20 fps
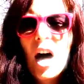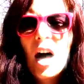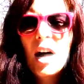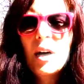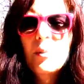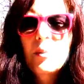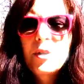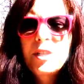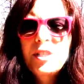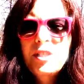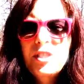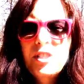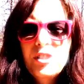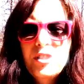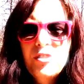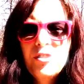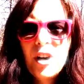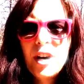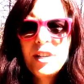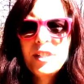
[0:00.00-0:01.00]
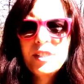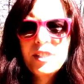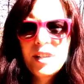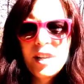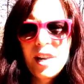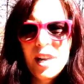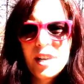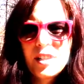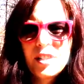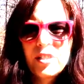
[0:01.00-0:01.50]
I want to try to
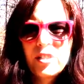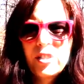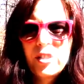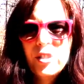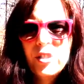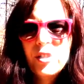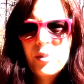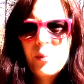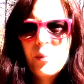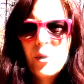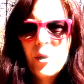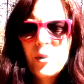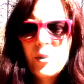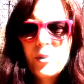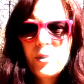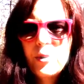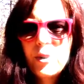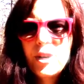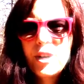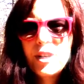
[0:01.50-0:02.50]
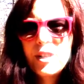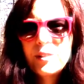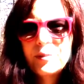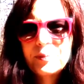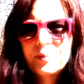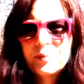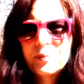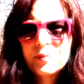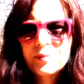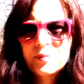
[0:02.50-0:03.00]
get into the mode
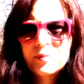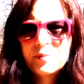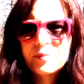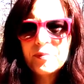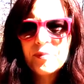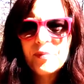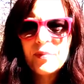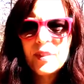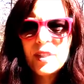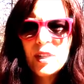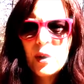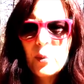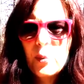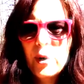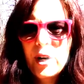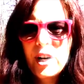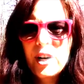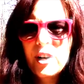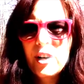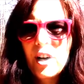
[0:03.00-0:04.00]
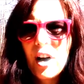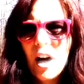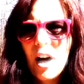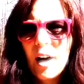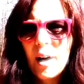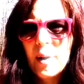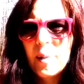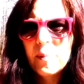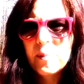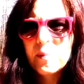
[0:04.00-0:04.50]
where
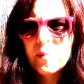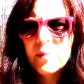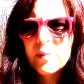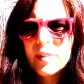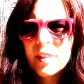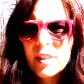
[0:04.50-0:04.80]
I'm